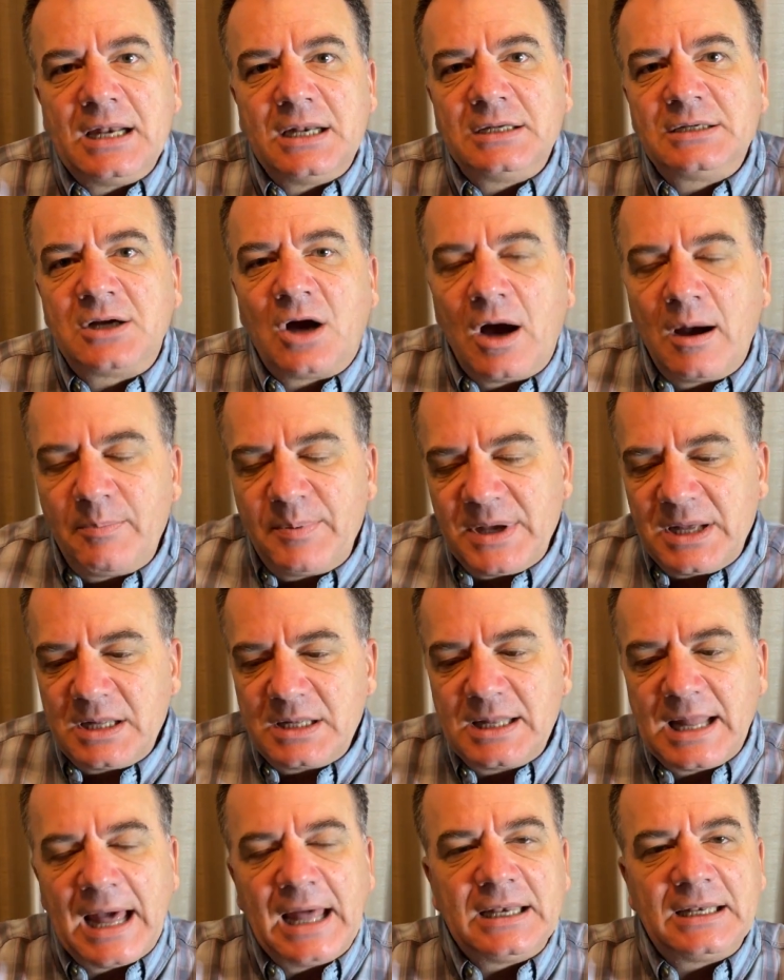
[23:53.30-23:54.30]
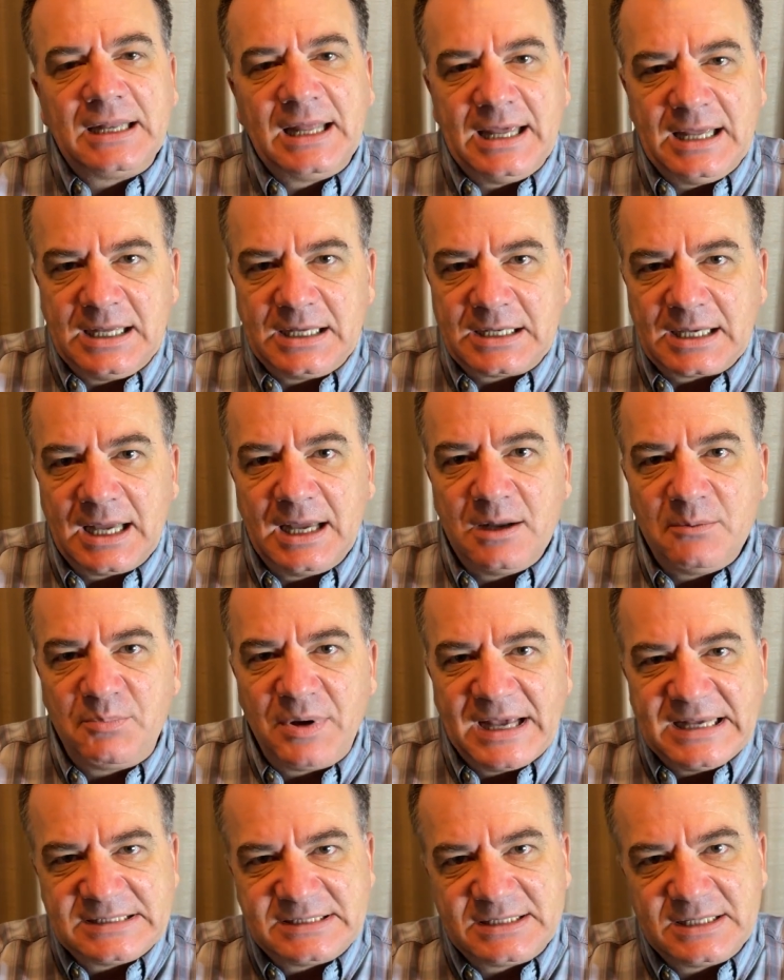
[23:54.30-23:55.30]
copying that link and
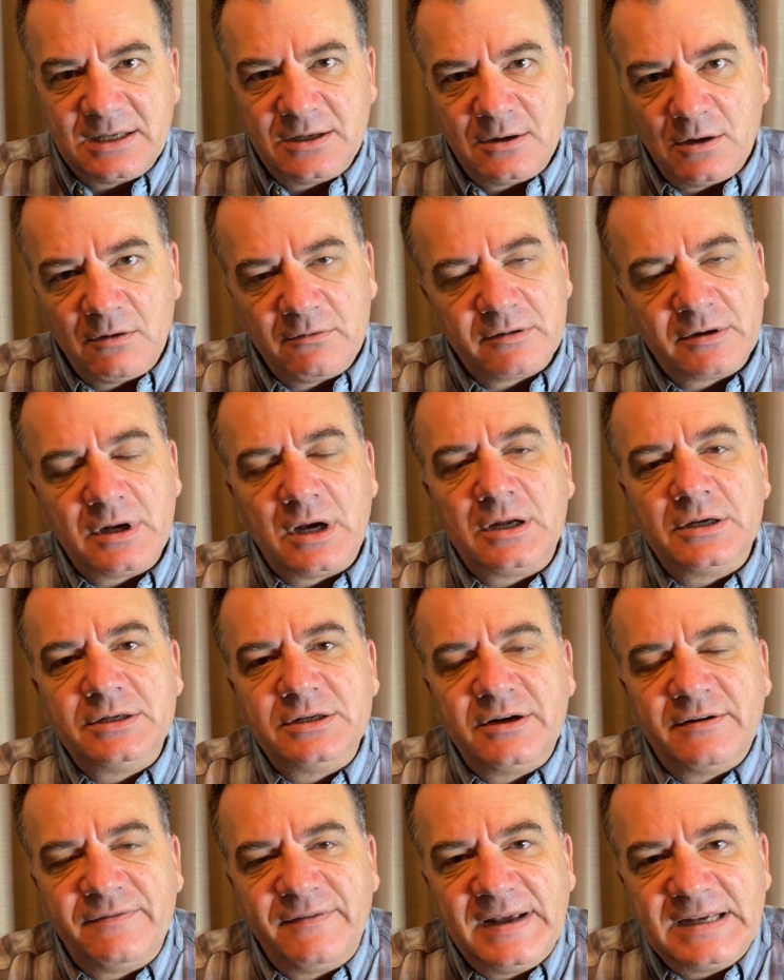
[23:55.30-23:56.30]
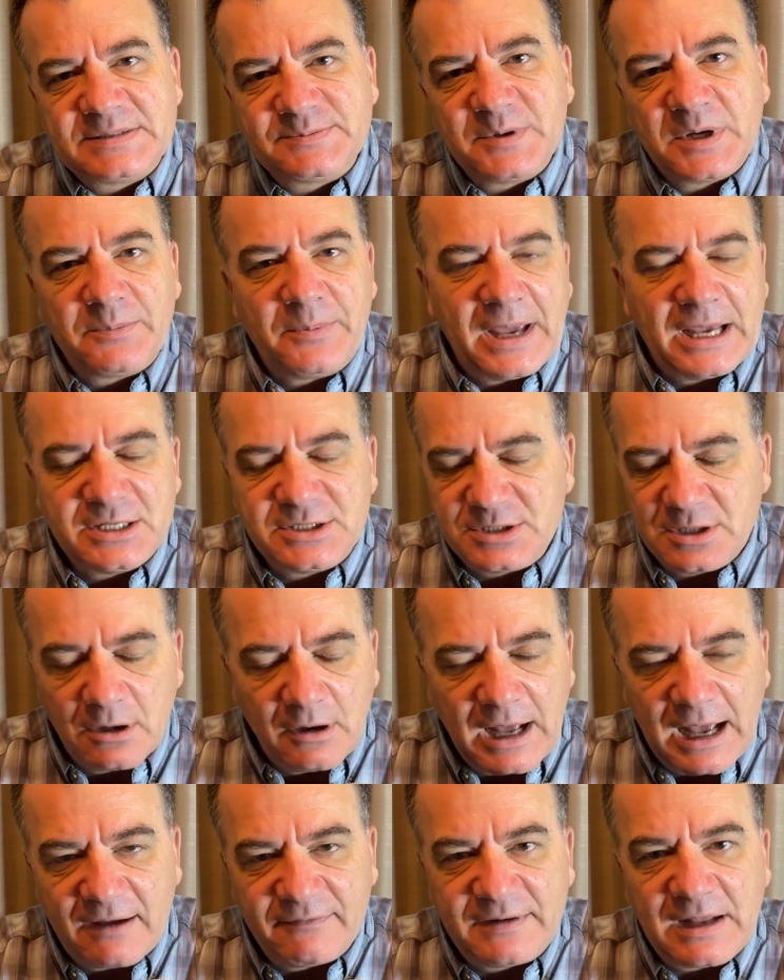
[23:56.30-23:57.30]
pasting it over onto your Facebook page. You
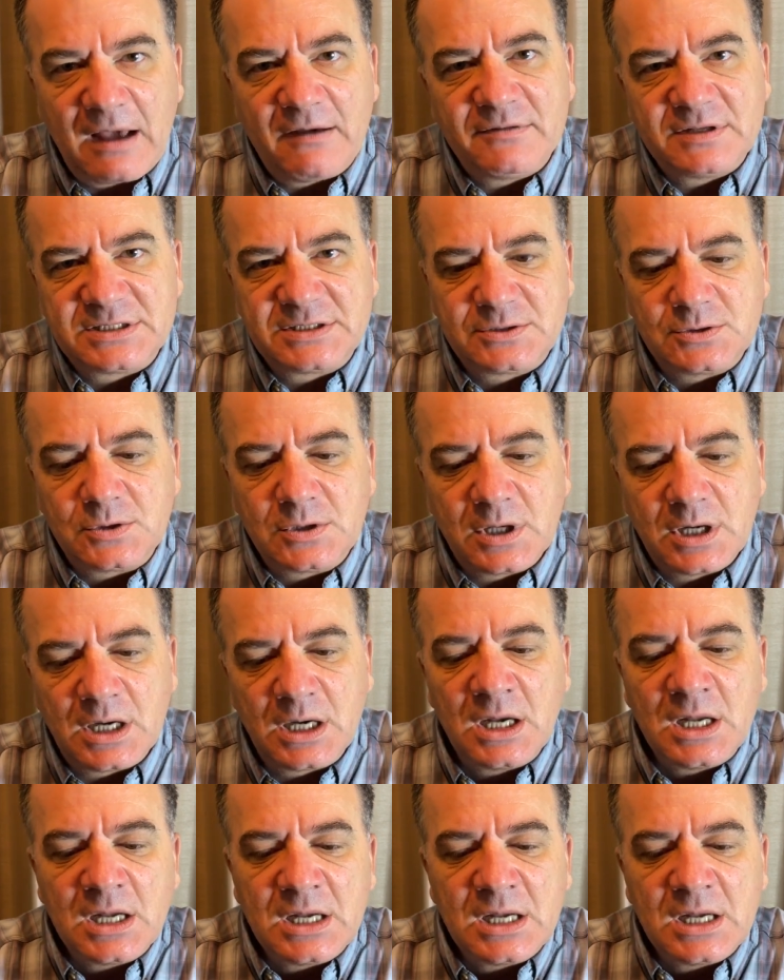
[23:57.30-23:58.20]
don't have to have a store.